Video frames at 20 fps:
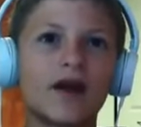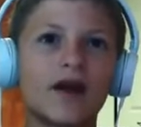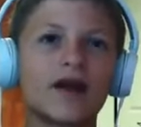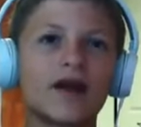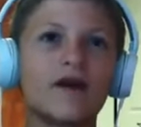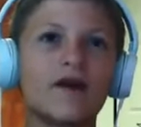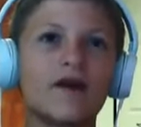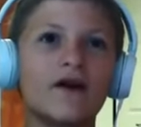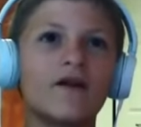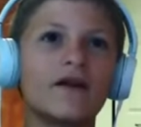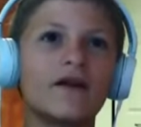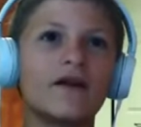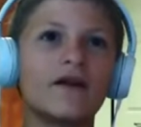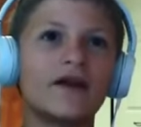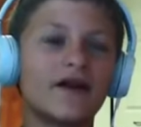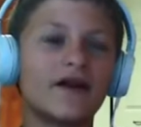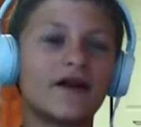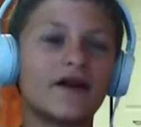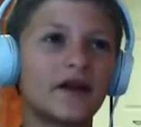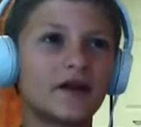Oh,
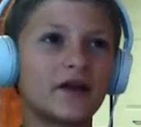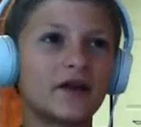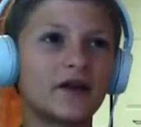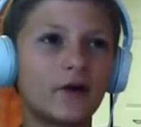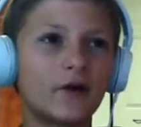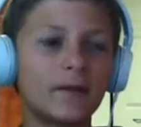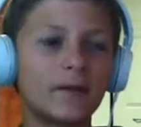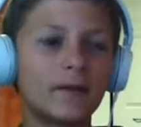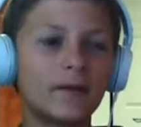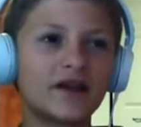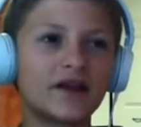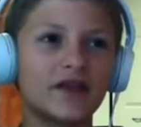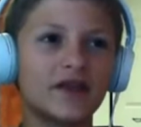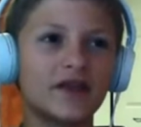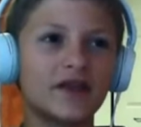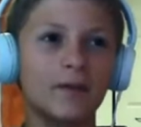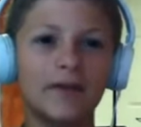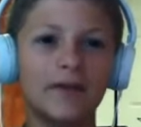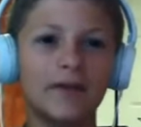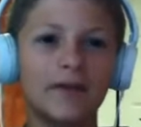yeah, like going back to
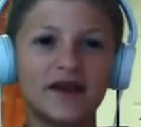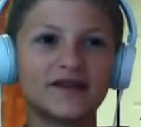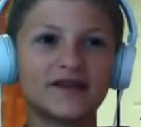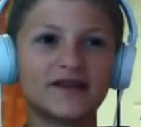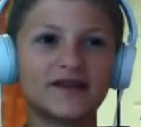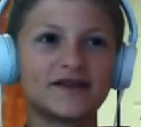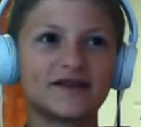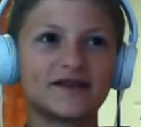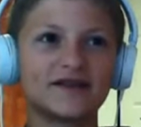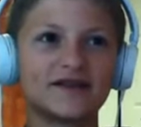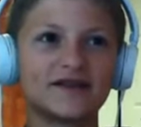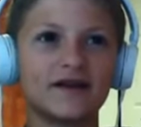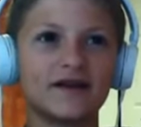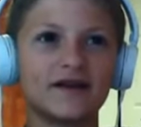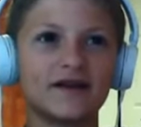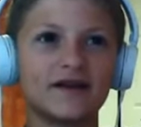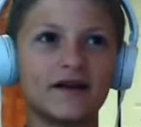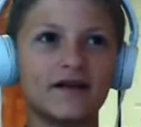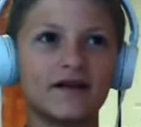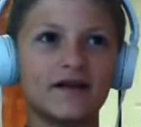the bits,
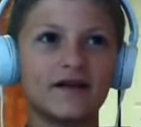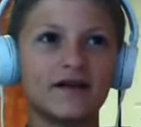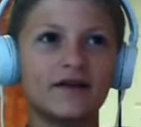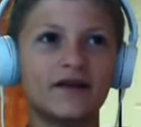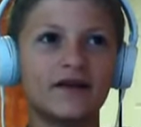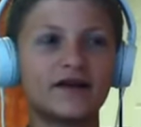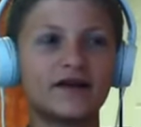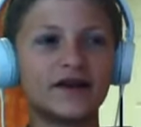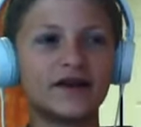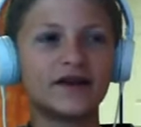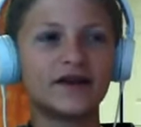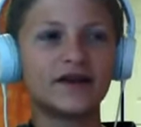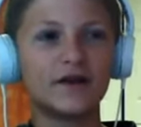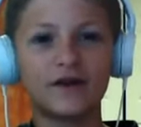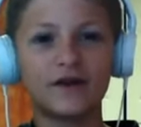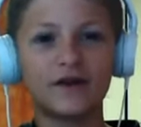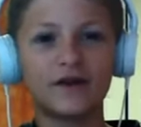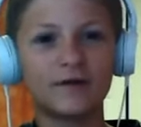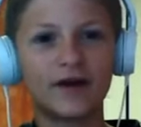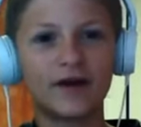Nintendo
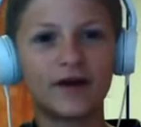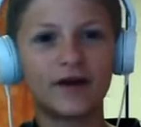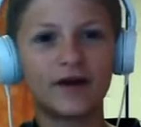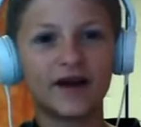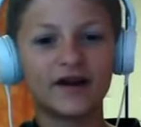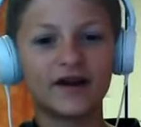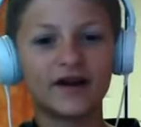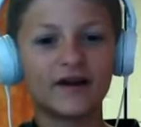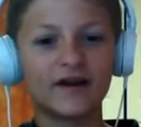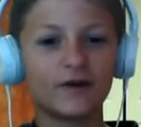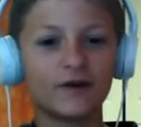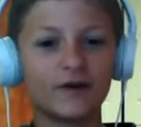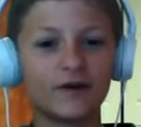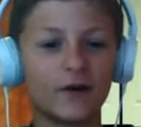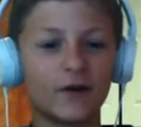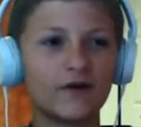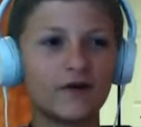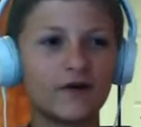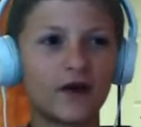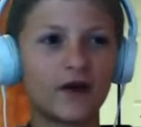didn't pioneer the
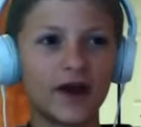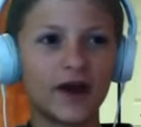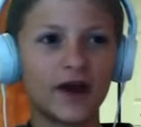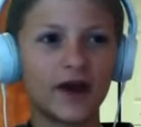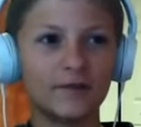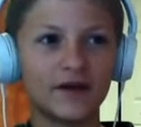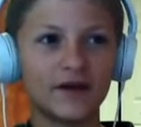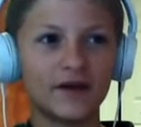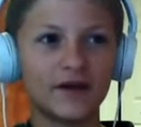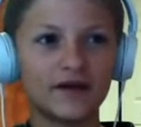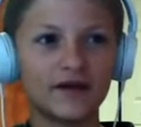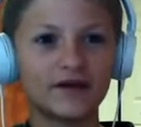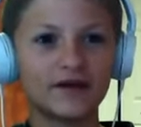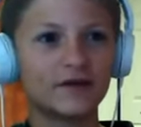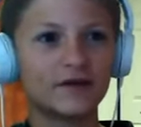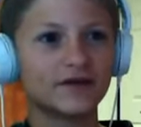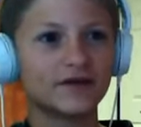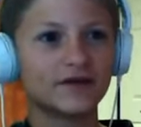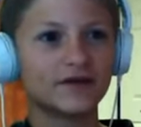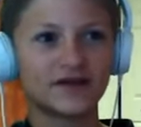way for 8-bit,
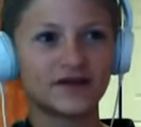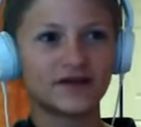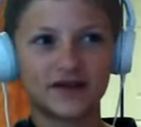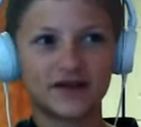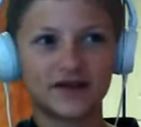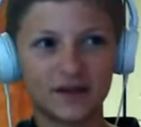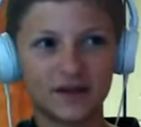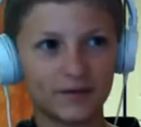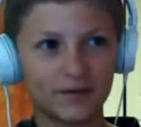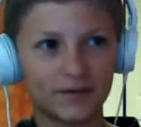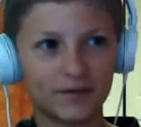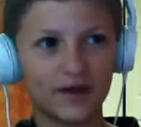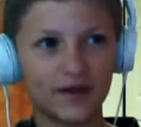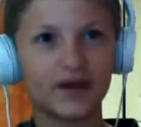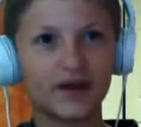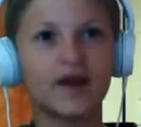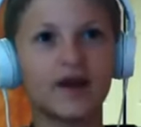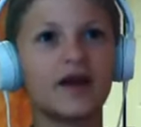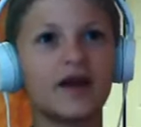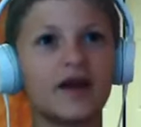
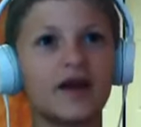16-bit,